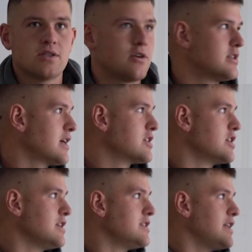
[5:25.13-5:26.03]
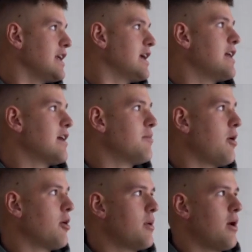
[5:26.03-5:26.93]
so it's actually sitting in there at the
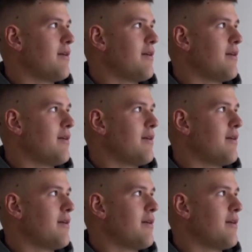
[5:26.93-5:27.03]
moment.